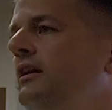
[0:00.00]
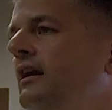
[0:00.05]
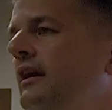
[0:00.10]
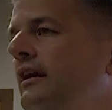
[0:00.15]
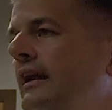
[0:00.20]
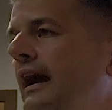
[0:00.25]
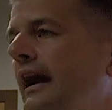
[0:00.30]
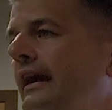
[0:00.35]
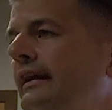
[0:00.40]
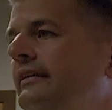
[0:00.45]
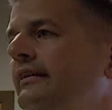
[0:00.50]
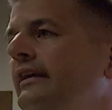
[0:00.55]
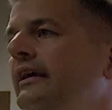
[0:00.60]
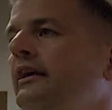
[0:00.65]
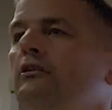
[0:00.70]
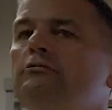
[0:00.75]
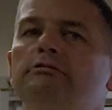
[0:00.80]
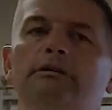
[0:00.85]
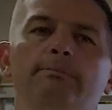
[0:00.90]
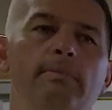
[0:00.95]
an
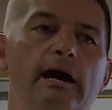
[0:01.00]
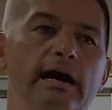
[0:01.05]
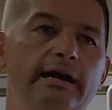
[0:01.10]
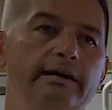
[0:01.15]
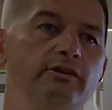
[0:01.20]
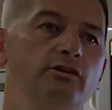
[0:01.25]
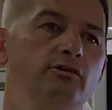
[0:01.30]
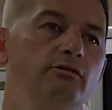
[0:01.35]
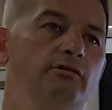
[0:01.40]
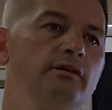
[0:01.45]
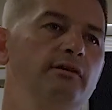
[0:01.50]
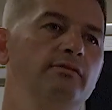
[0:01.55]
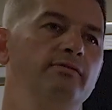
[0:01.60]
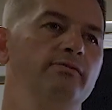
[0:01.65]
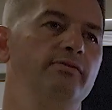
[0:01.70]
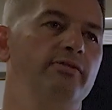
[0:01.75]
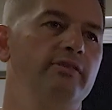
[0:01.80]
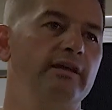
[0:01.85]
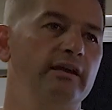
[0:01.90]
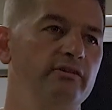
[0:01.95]
idea, a reminder
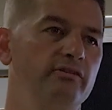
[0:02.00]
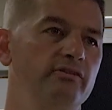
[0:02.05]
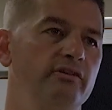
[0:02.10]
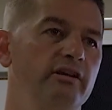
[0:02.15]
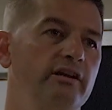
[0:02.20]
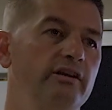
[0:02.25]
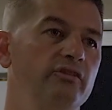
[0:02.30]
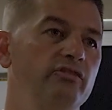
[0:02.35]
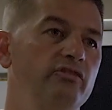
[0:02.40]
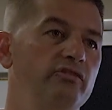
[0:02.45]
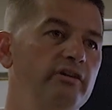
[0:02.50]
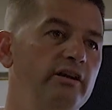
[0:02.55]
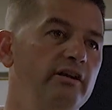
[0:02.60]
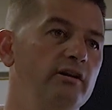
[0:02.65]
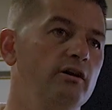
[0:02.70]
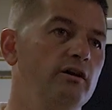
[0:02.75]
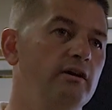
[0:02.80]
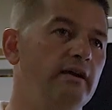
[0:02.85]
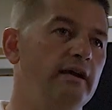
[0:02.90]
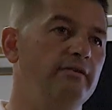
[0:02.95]
of things to
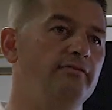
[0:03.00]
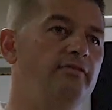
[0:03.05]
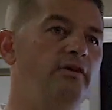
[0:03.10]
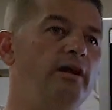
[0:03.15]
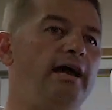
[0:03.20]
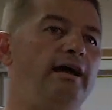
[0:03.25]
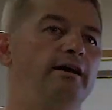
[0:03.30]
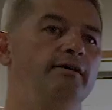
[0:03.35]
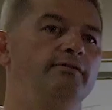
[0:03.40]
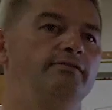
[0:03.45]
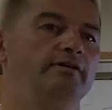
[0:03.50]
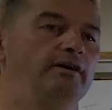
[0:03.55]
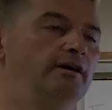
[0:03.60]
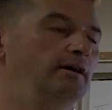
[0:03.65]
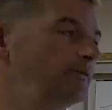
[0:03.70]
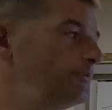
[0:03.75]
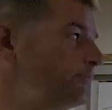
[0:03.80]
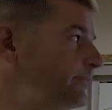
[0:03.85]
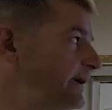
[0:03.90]
consider if you have a